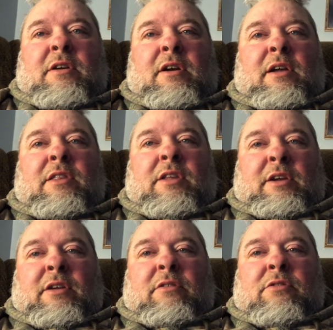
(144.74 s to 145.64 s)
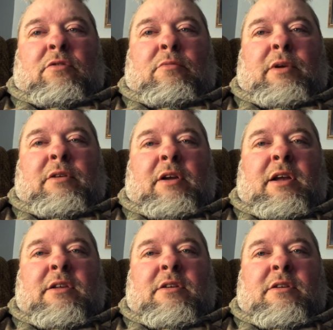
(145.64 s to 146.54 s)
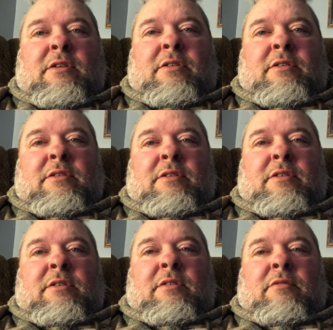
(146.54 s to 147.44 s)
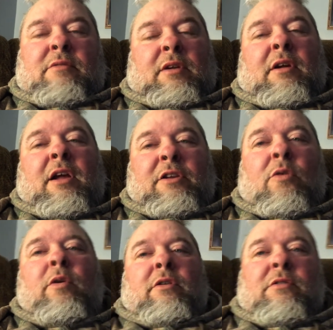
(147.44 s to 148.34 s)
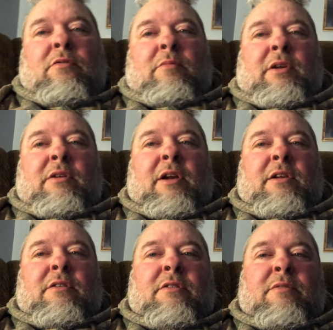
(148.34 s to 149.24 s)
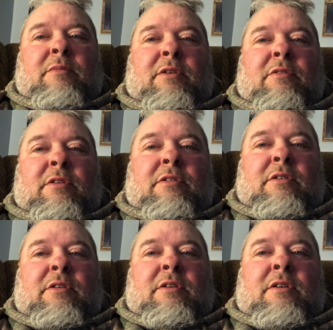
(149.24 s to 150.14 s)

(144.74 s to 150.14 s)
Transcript: I think it'll tow my tractor. I know it'll tow my tractor and my trailer.